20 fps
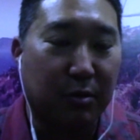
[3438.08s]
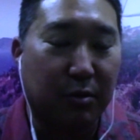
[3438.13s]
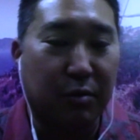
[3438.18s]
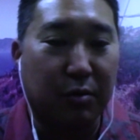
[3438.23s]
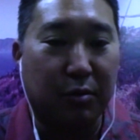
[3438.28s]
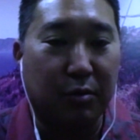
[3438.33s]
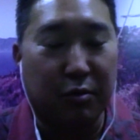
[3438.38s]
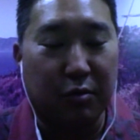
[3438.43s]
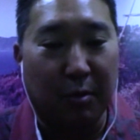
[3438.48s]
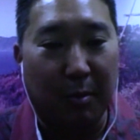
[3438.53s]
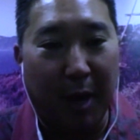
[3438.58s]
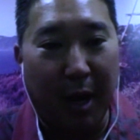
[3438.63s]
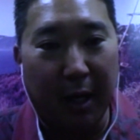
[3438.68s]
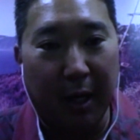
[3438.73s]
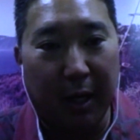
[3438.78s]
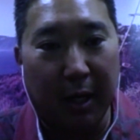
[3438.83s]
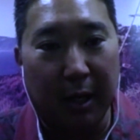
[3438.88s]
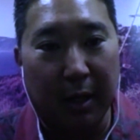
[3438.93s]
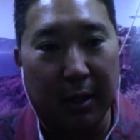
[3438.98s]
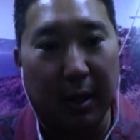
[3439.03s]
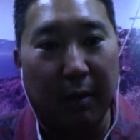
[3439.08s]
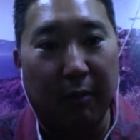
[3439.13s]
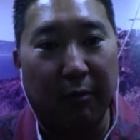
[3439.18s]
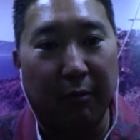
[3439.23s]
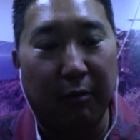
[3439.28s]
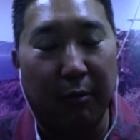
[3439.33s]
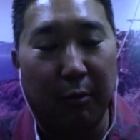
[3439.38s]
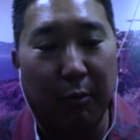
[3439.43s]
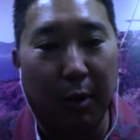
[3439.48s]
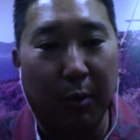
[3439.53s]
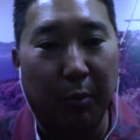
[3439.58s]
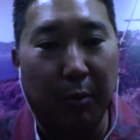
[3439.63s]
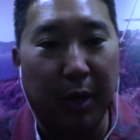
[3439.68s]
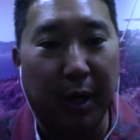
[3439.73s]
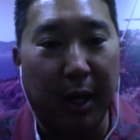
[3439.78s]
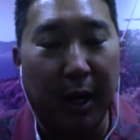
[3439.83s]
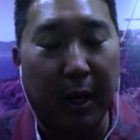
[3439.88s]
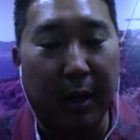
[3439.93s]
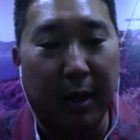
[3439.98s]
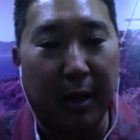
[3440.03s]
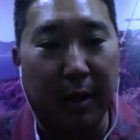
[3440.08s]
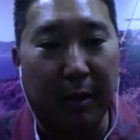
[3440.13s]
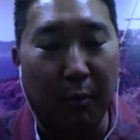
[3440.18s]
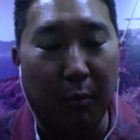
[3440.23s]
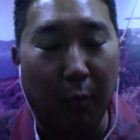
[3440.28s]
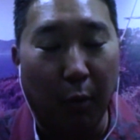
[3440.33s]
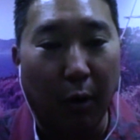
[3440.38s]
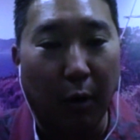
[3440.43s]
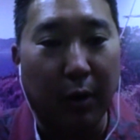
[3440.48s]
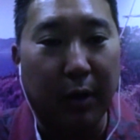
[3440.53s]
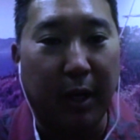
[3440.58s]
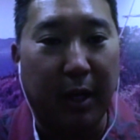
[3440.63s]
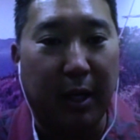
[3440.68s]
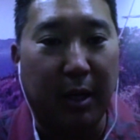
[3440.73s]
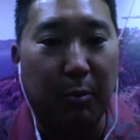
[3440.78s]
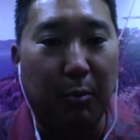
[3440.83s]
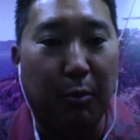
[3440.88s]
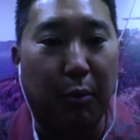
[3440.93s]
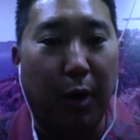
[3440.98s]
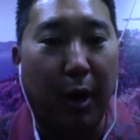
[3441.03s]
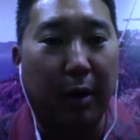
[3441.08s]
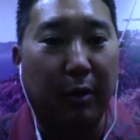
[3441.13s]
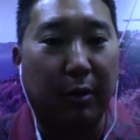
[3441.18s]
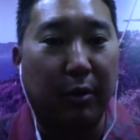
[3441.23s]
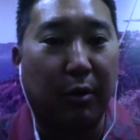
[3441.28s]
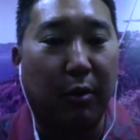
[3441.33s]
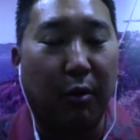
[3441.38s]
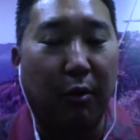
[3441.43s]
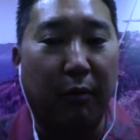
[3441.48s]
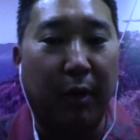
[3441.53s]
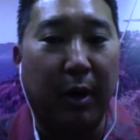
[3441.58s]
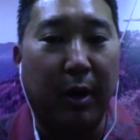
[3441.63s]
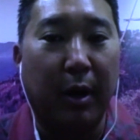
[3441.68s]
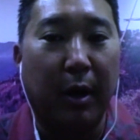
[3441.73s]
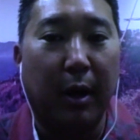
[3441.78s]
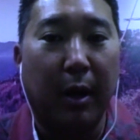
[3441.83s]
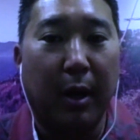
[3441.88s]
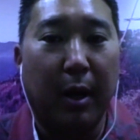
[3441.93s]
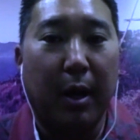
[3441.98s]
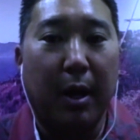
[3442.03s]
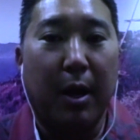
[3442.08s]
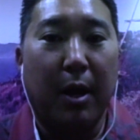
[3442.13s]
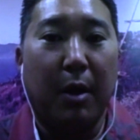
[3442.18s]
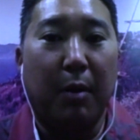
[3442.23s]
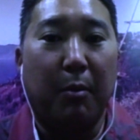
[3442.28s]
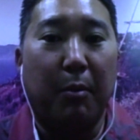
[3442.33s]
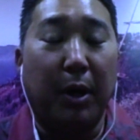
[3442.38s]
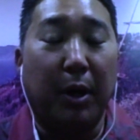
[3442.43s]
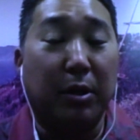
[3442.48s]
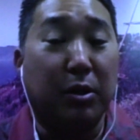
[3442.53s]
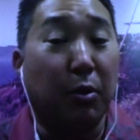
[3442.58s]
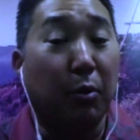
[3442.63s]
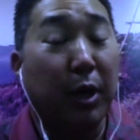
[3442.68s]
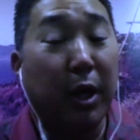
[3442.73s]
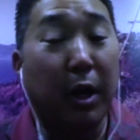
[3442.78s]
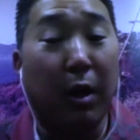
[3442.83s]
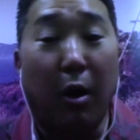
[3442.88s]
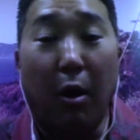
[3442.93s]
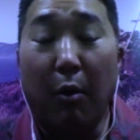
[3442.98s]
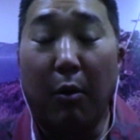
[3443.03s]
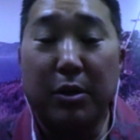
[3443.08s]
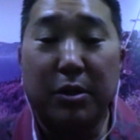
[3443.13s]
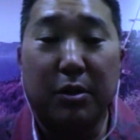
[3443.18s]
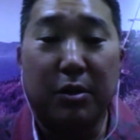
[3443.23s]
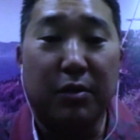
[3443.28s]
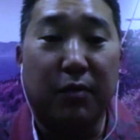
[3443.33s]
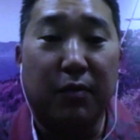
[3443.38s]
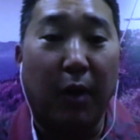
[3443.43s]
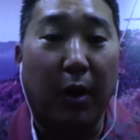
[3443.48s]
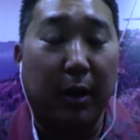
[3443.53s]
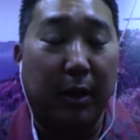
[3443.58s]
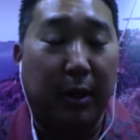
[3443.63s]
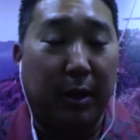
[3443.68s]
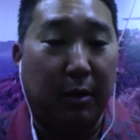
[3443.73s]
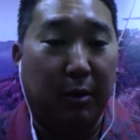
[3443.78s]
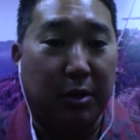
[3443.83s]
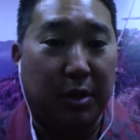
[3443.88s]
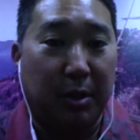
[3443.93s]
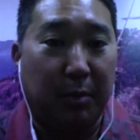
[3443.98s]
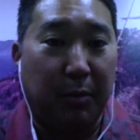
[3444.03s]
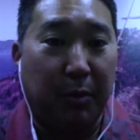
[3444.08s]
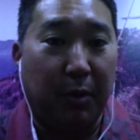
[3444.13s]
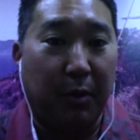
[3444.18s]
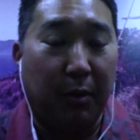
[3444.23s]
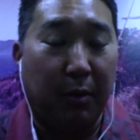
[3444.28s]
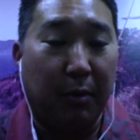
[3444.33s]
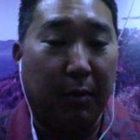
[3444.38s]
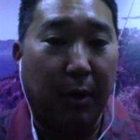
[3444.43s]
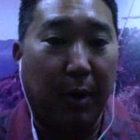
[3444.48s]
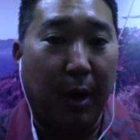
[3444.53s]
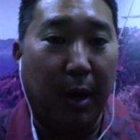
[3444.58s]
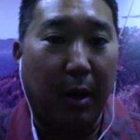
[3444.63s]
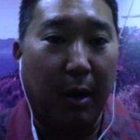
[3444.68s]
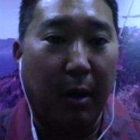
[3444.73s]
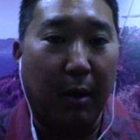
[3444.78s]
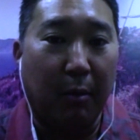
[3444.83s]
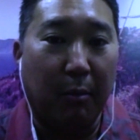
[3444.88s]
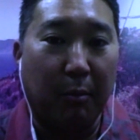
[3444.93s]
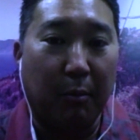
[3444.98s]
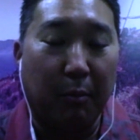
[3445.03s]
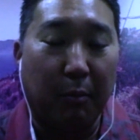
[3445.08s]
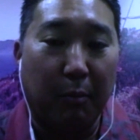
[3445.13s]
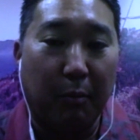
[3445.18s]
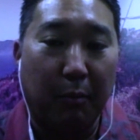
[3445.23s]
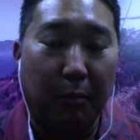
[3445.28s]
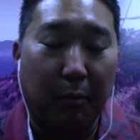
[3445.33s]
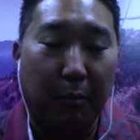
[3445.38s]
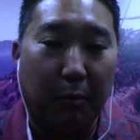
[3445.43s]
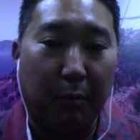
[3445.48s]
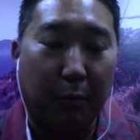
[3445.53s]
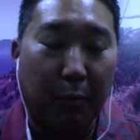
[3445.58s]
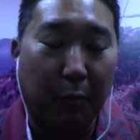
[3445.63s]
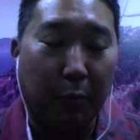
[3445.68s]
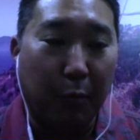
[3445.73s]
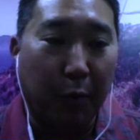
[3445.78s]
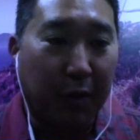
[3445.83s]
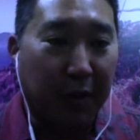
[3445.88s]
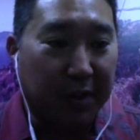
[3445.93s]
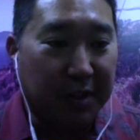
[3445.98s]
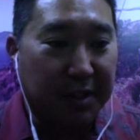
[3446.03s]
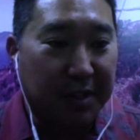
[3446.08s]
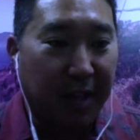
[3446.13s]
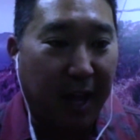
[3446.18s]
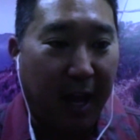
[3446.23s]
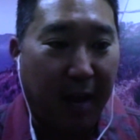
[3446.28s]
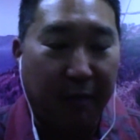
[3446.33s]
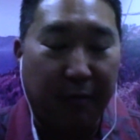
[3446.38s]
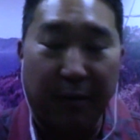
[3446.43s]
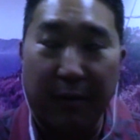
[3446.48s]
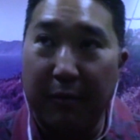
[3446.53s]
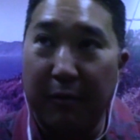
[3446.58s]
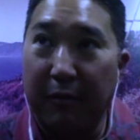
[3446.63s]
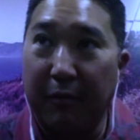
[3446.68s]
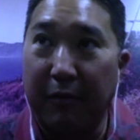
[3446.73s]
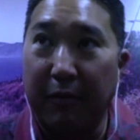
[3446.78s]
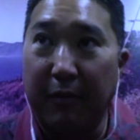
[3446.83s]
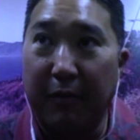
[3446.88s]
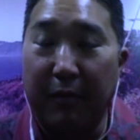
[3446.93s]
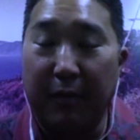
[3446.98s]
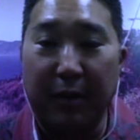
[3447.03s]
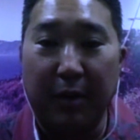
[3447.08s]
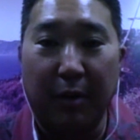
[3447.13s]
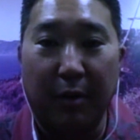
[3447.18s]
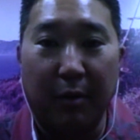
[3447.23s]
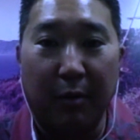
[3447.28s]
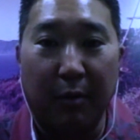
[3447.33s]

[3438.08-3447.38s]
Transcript: a dramatic cut down from what we were taking prior to COVID. But so we can always use volunteership, though. With a staff of,